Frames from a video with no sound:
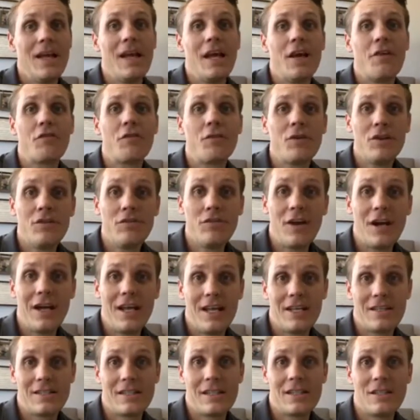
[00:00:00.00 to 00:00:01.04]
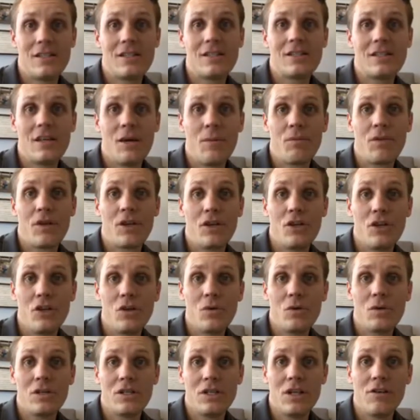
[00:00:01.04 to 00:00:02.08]
if refinancing to something
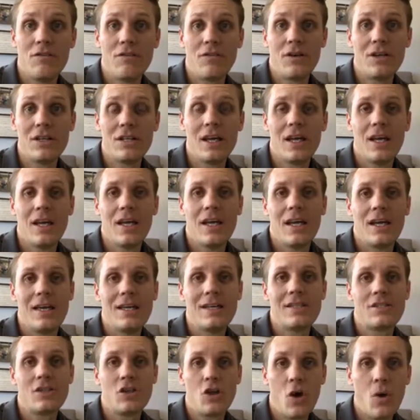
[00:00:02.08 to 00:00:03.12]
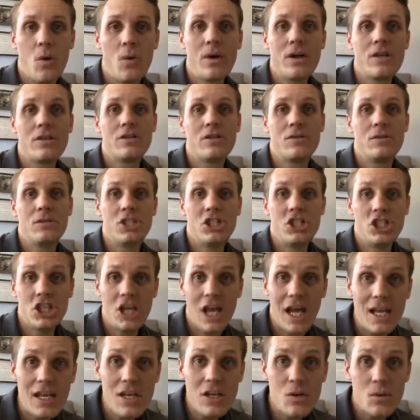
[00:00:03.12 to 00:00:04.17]
new or different is going to
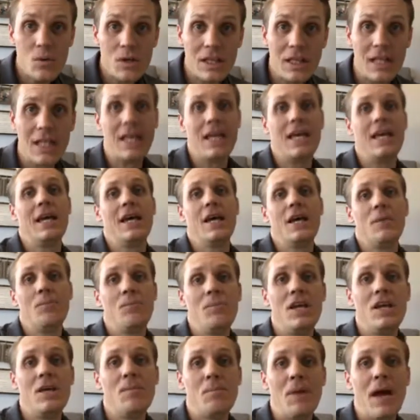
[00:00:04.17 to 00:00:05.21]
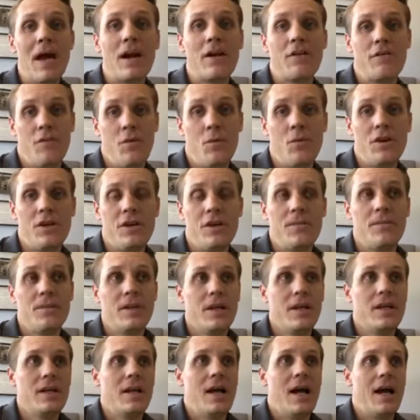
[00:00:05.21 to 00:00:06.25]
genuinely be better for you.
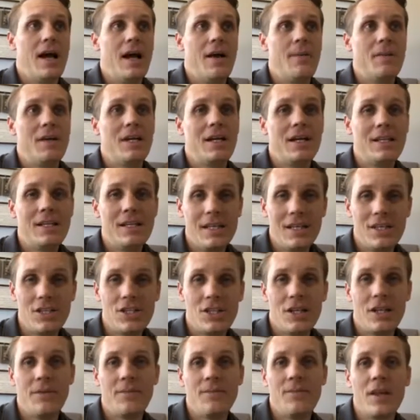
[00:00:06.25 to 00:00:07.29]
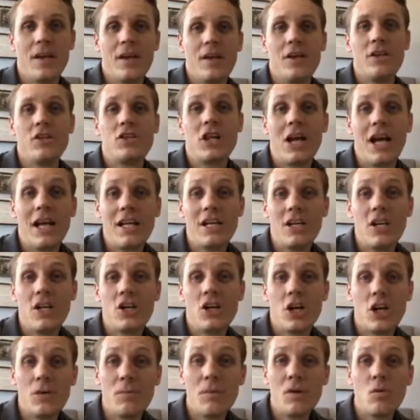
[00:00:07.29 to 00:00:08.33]
In addition, trying to
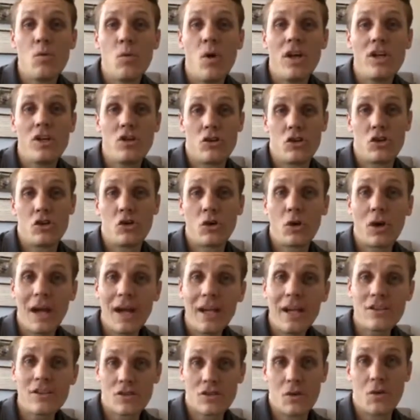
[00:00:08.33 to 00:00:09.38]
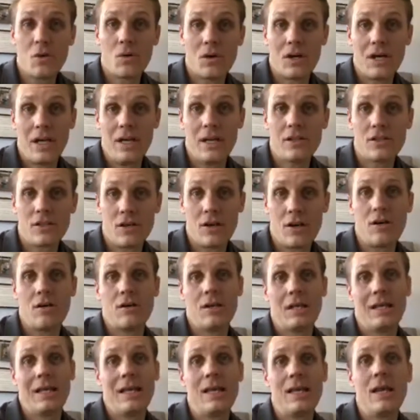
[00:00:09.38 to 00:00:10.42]
determine what your credit score is
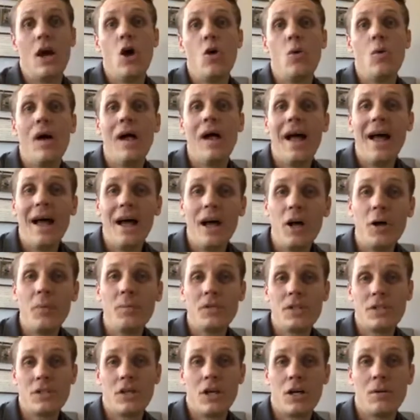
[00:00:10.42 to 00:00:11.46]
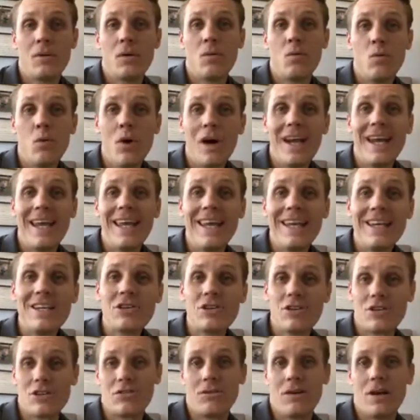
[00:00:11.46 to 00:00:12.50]
currently will help determine what
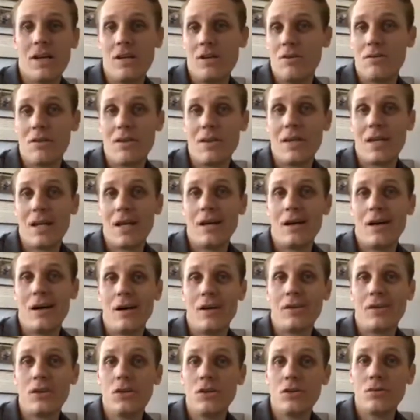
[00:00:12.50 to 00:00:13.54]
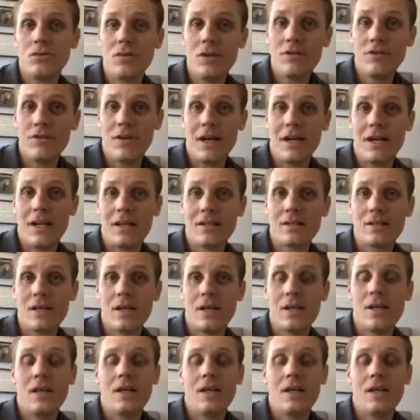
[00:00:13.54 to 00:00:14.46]
interest rate you can get on the new refinance.